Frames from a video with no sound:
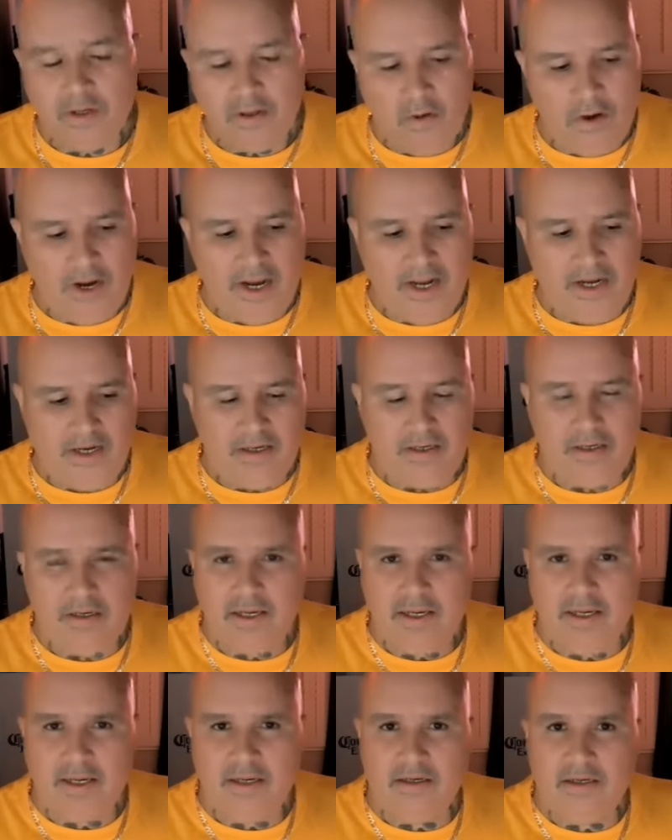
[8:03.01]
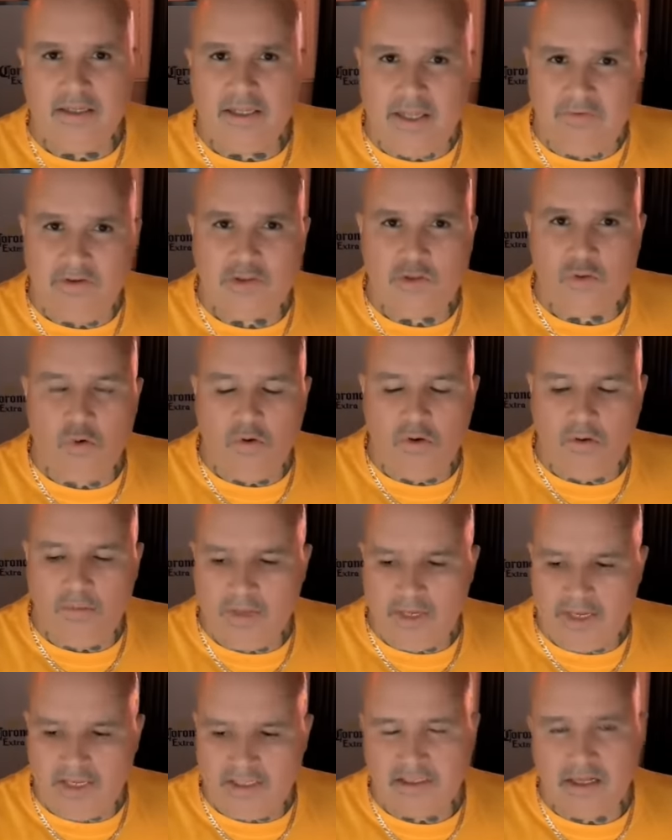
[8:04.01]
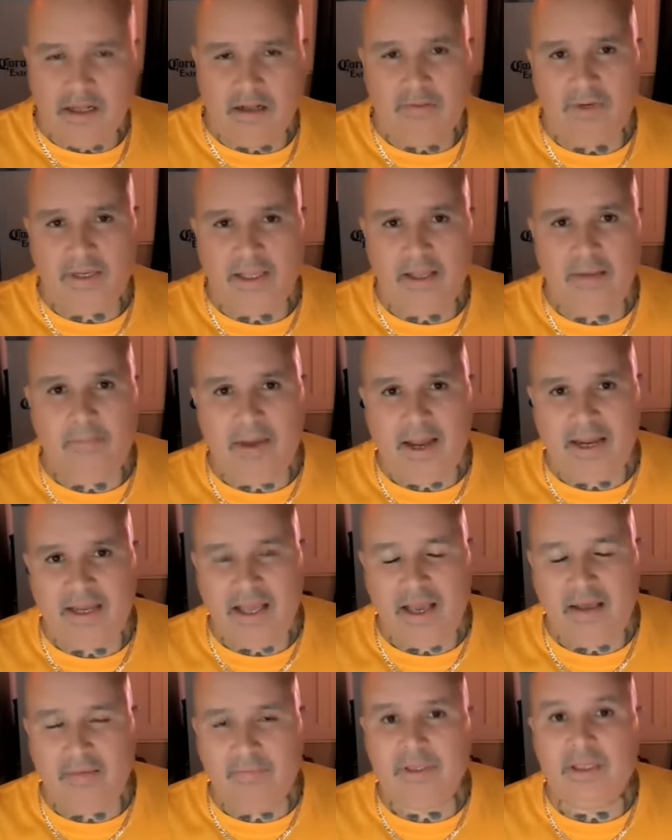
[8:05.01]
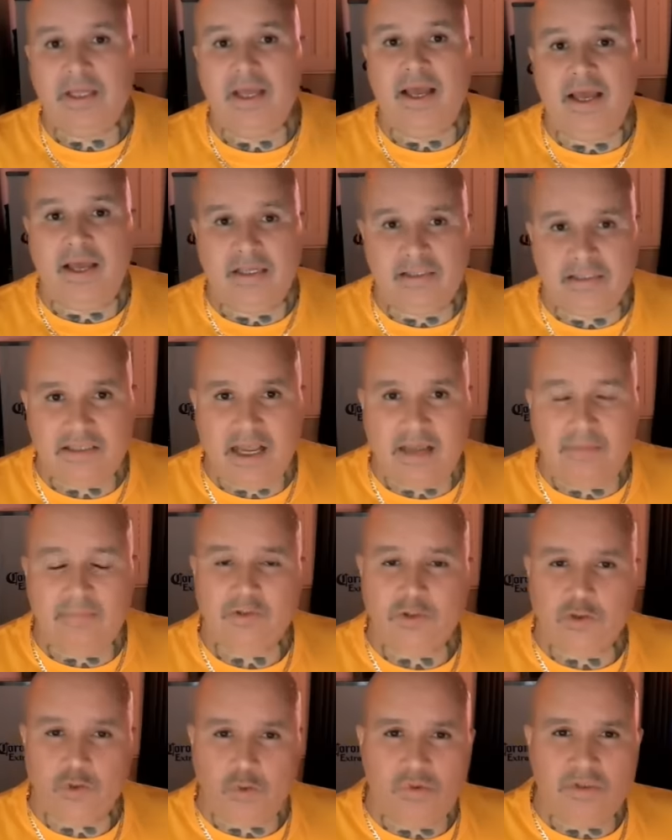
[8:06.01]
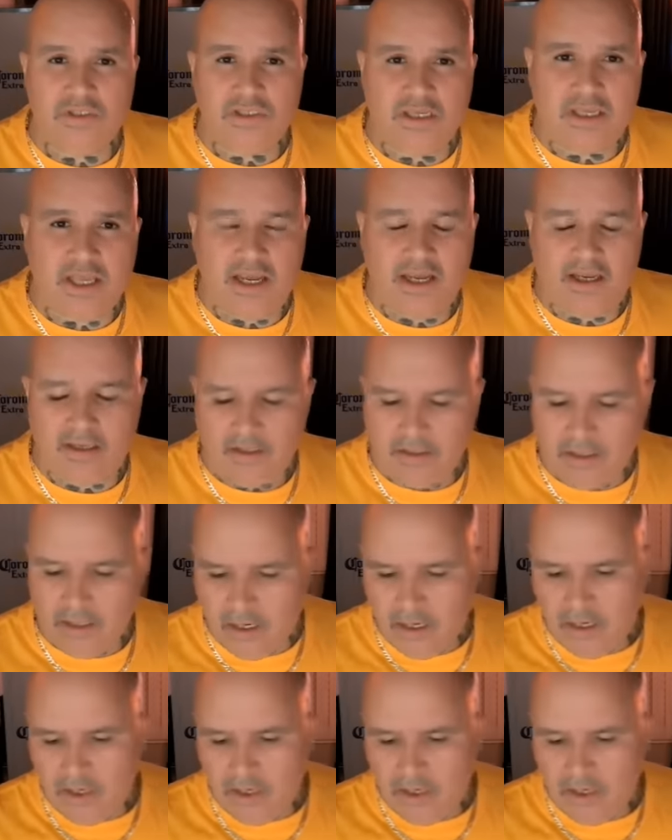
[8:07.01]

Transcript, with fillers: Go ahead and, and give it to him and tell him to get back at me ASAP as soon as he can.